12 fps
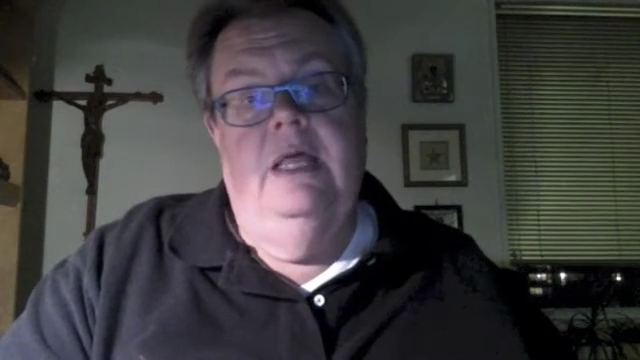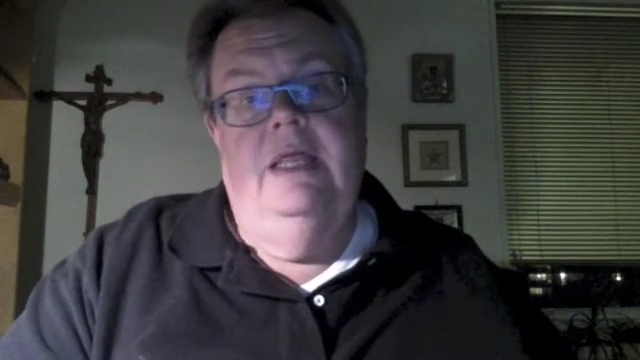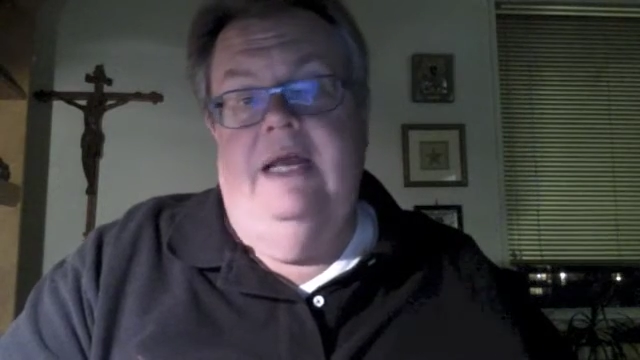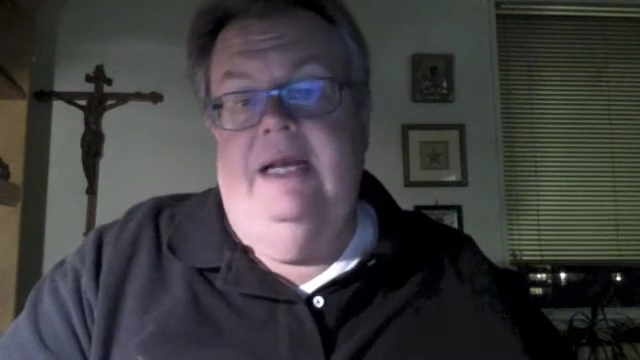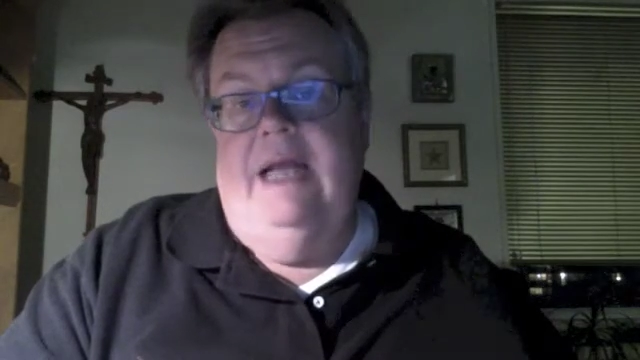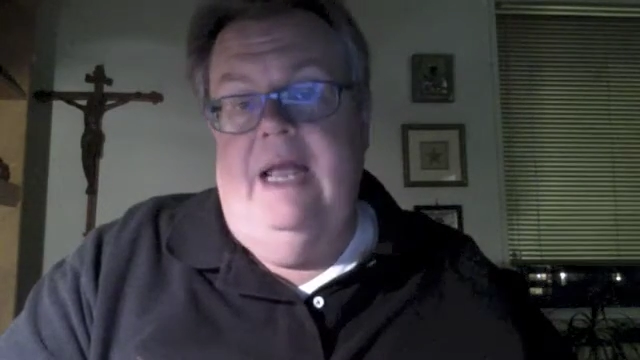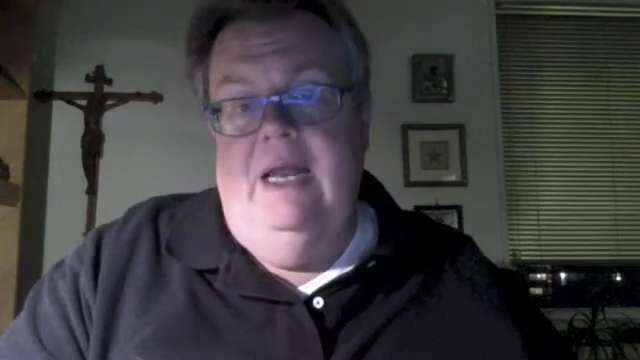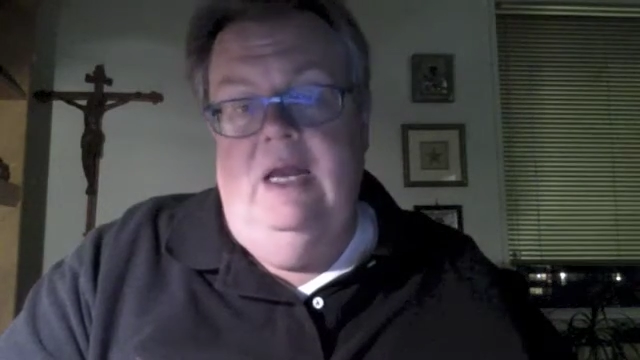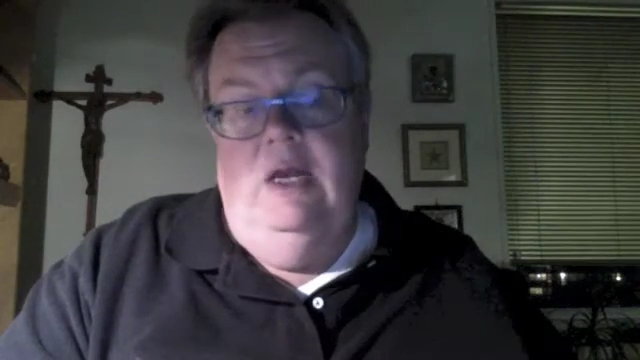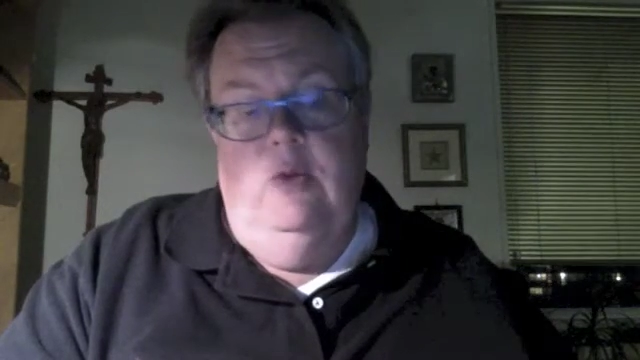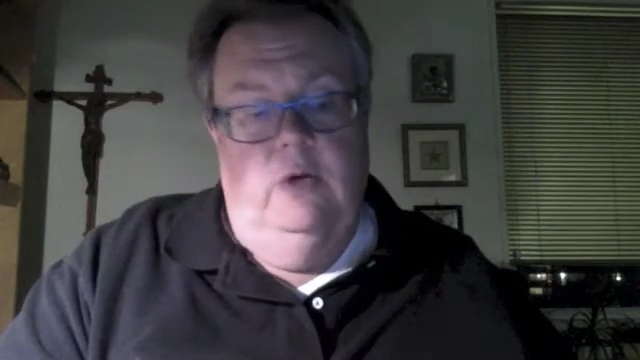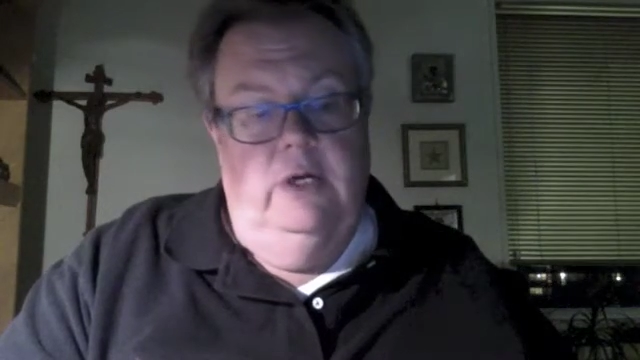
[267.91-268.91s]
that
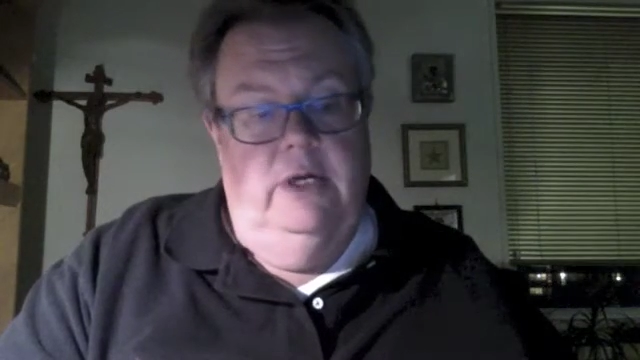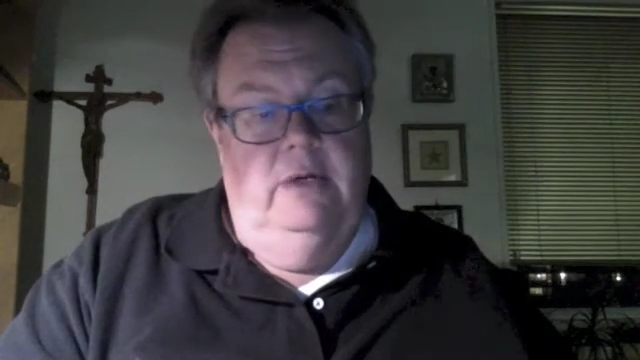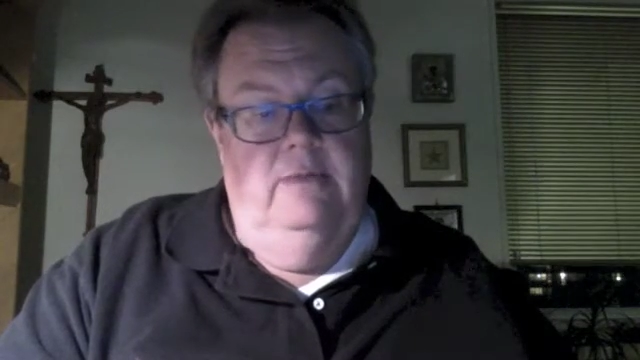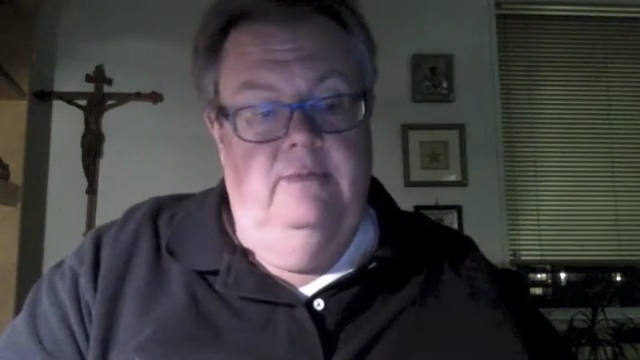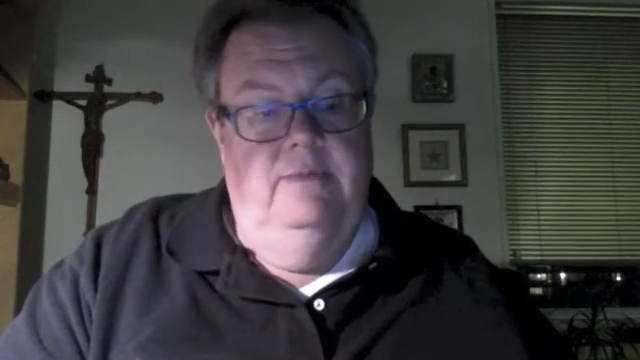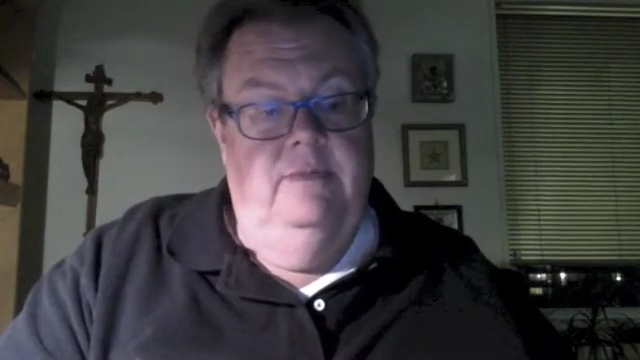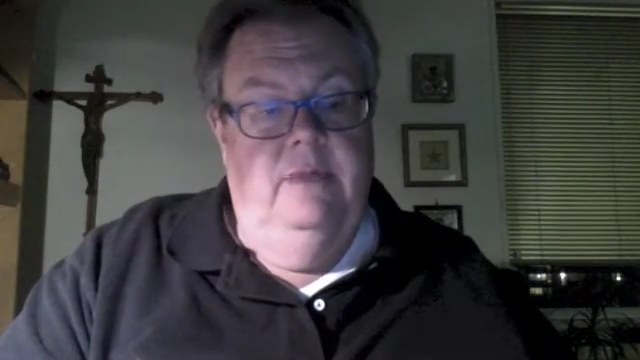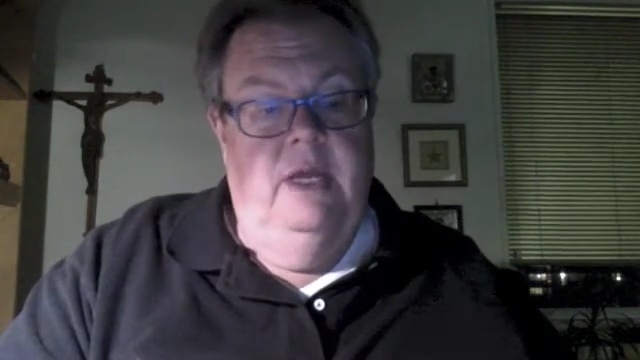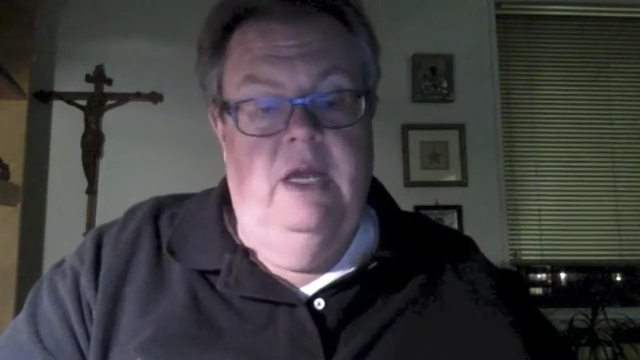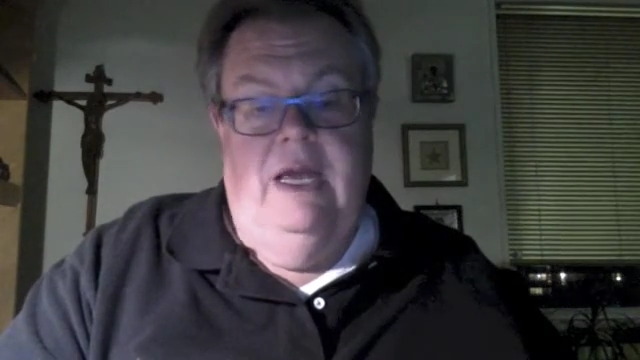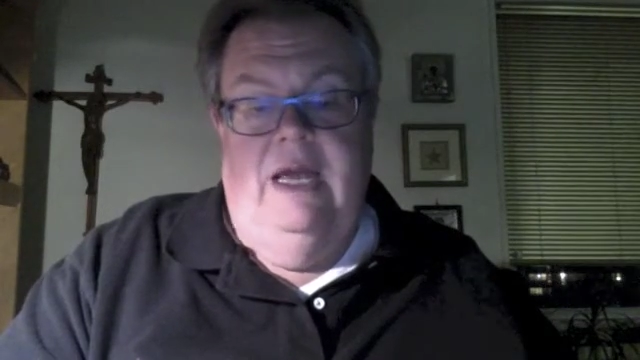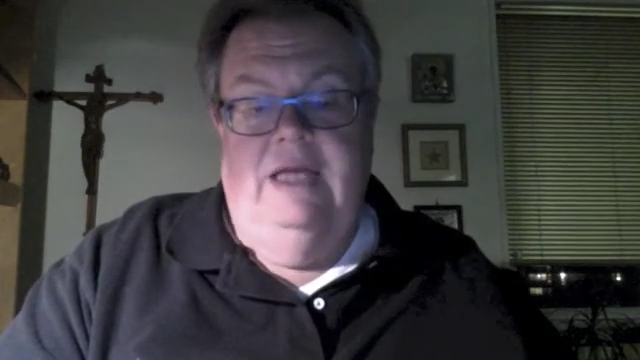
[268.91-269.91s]
anyone
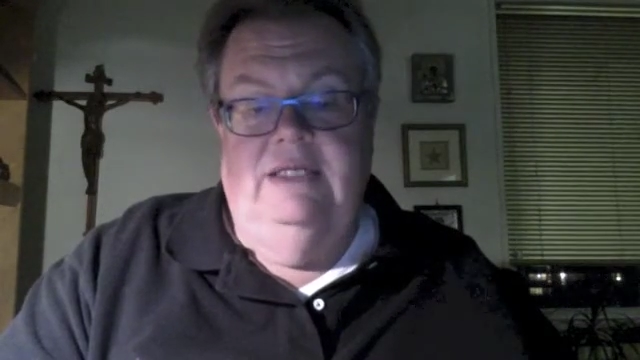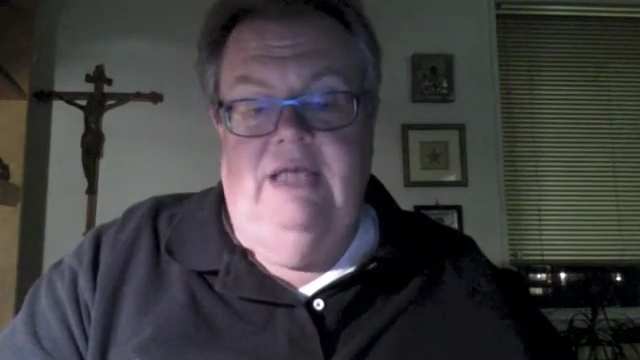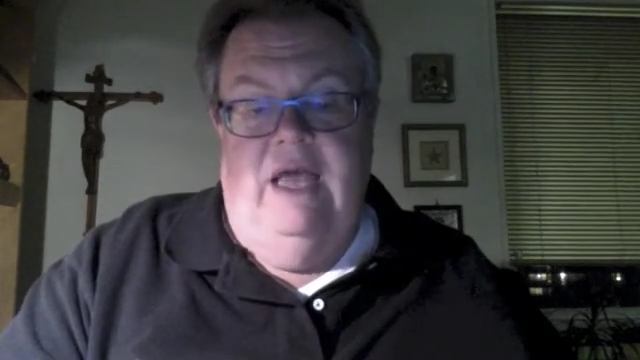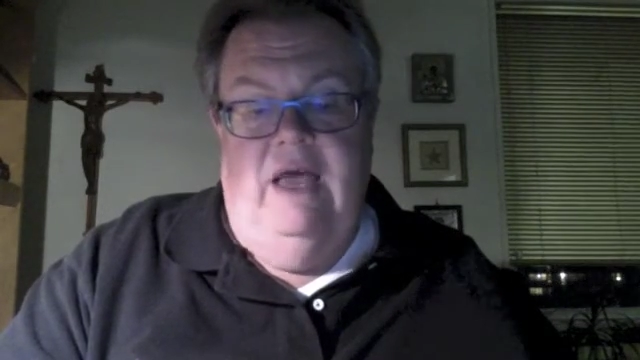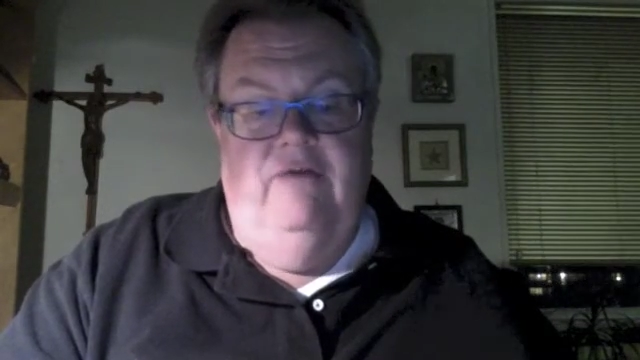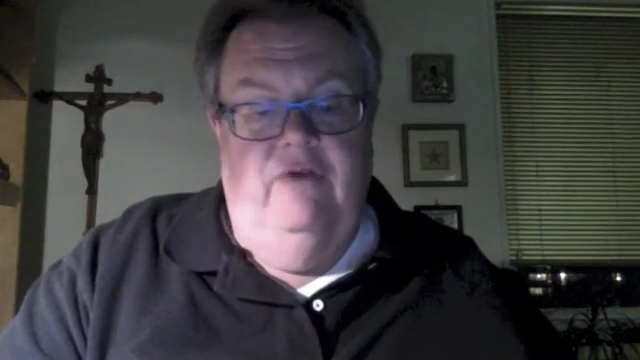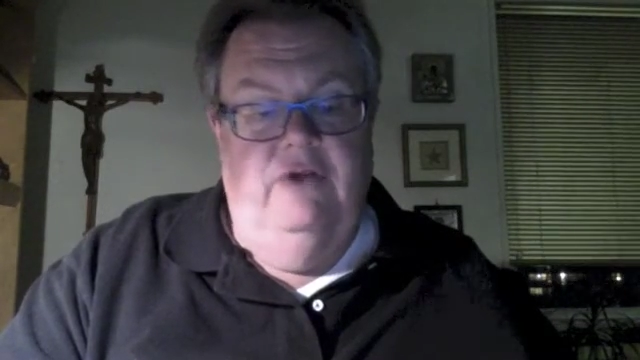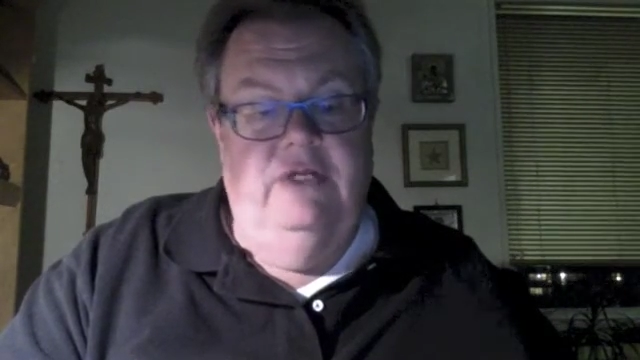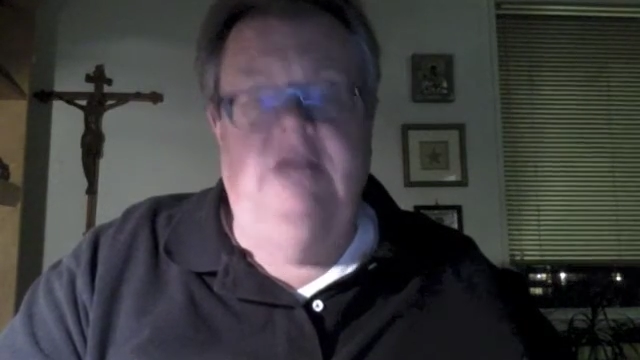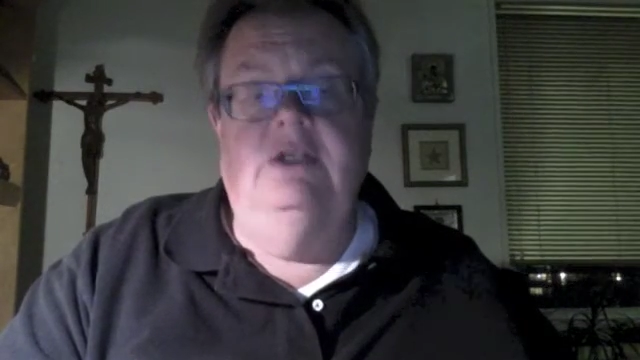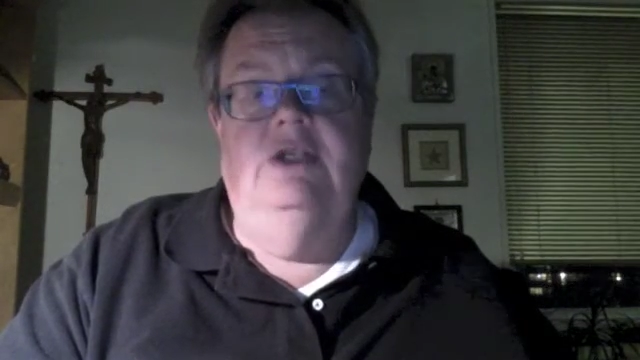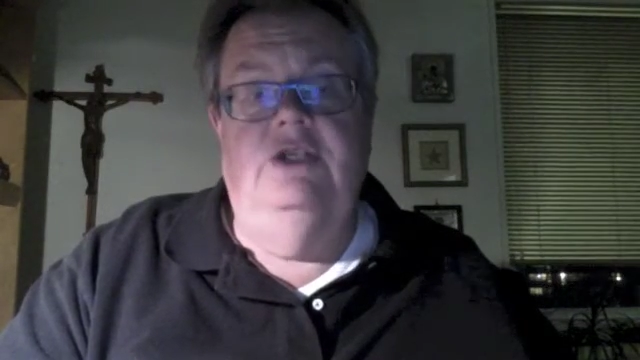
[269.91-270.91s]
has ever
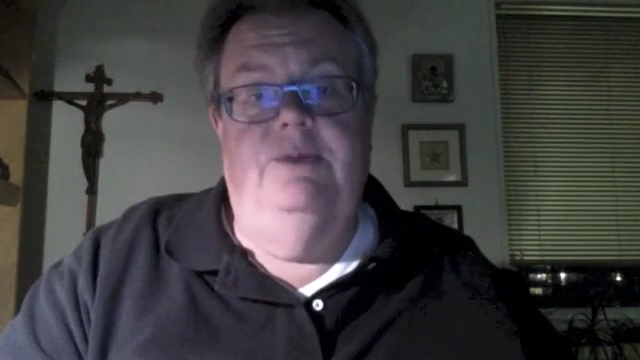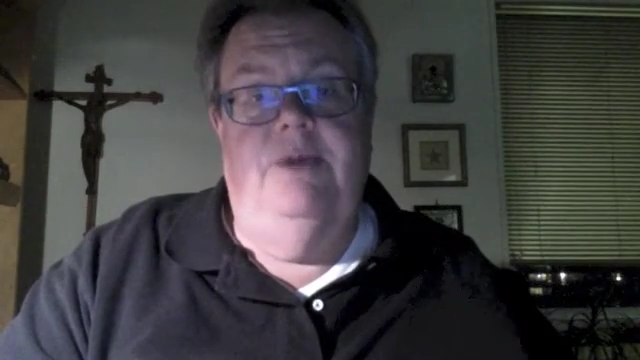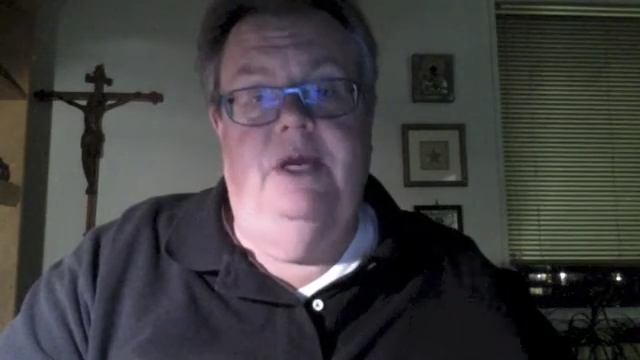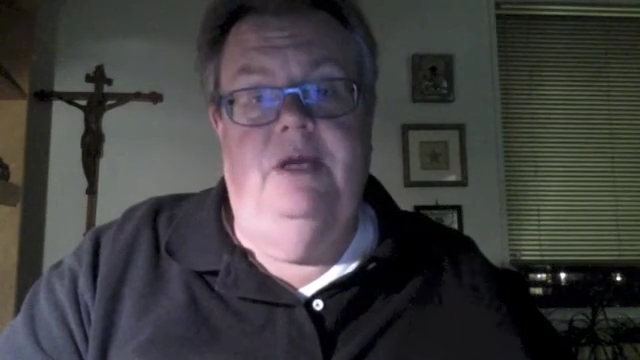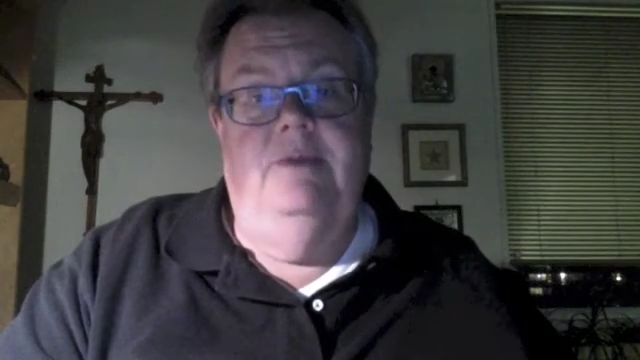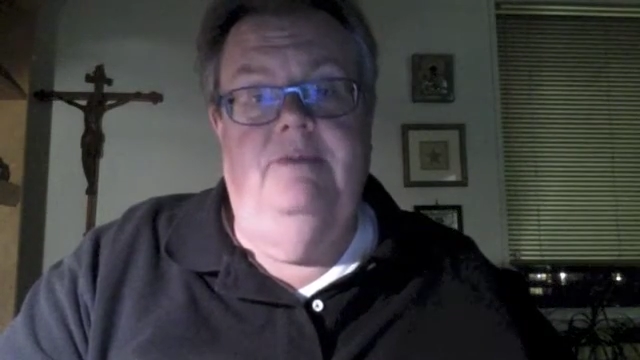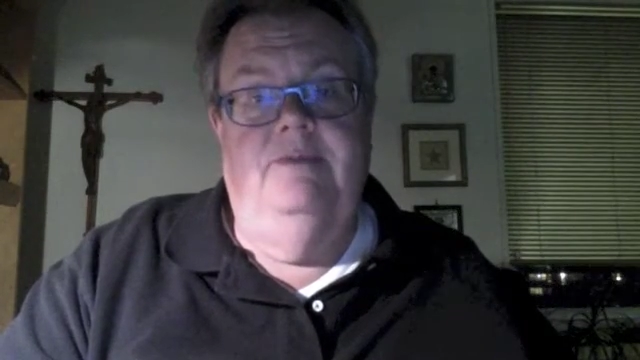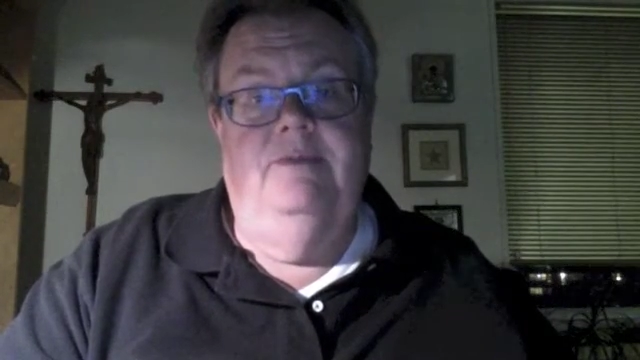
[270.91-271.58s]
done to me